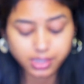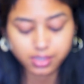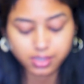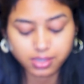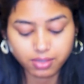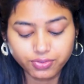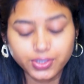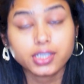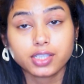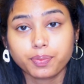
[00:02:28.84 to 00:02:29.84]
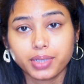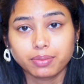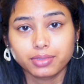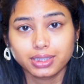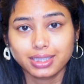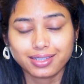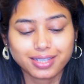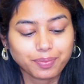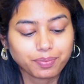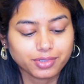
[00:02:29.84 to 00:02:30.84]
this is the first primer that
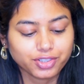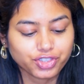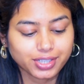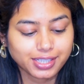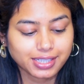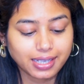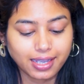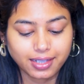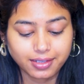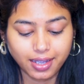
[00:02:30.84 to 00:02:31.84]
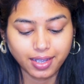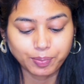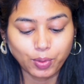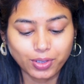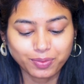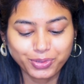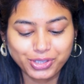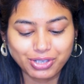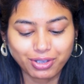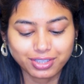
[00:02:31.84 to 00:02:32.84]
I purchased, and I'm
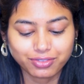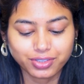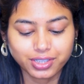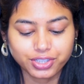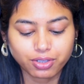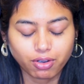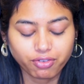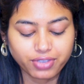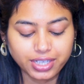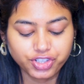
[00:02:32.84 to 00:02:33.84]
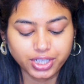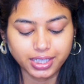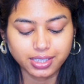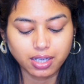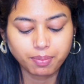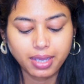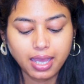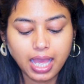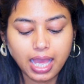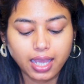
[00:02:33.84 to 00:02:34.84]
almost on the verge of finishing it up.
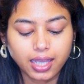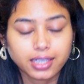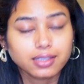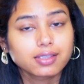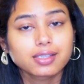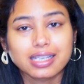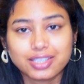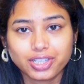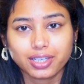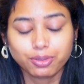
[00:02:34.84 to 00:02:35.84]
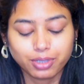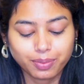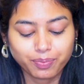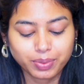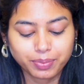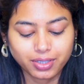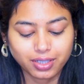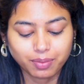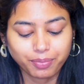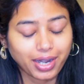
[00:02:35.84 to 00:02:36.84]
And this is such a good
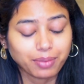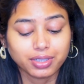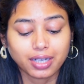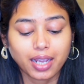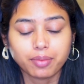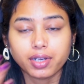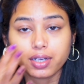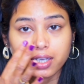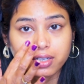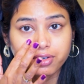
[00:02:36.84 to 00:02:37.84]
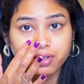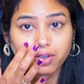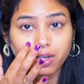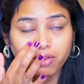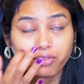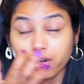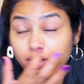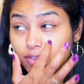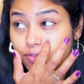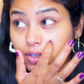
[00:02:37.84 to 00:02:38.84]
primer, I mean, under
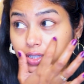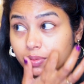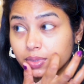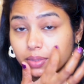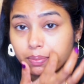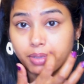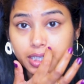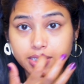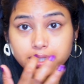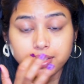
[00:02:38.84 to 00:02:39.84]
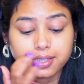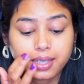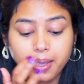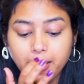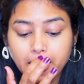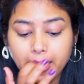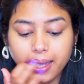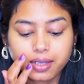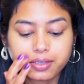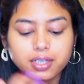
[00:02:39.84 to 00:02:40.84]
for affordable budget
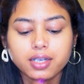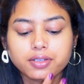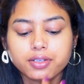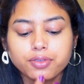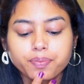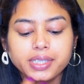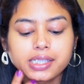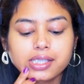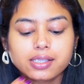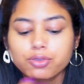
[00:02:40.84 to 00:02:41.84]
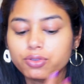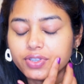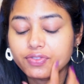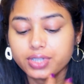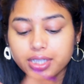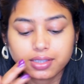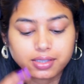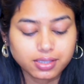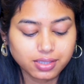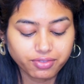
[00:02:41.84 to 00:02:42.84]
and under rupees 250,
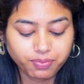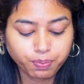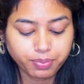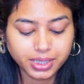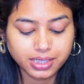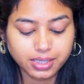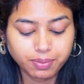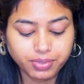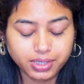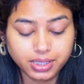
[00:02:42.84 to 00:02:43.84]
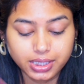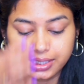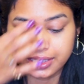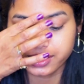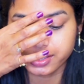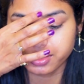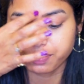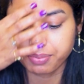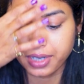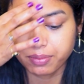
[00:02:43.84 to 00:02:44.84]
this is a pretty decent
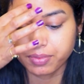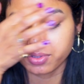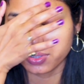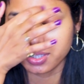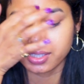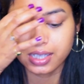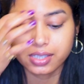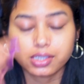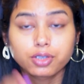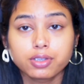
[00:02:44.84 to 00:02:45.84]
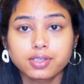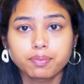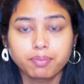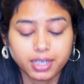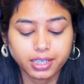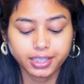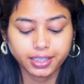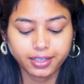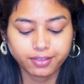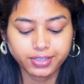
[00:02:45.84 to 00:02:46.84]
primer. It has good
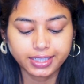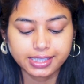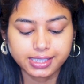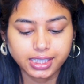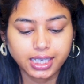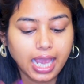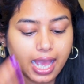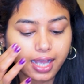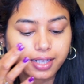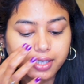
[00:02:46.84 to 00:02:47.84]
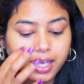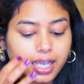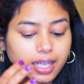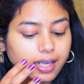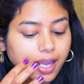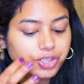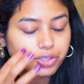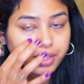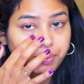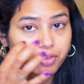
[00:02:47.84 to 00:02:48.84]
blurring efficacy, and it
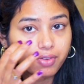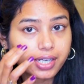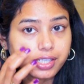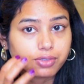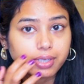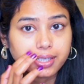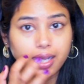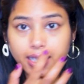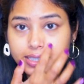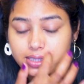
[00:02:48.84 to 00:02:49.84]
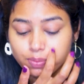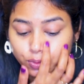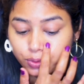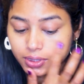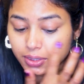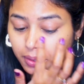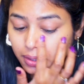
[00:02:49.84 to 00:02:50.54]
actually provides you a nice smooth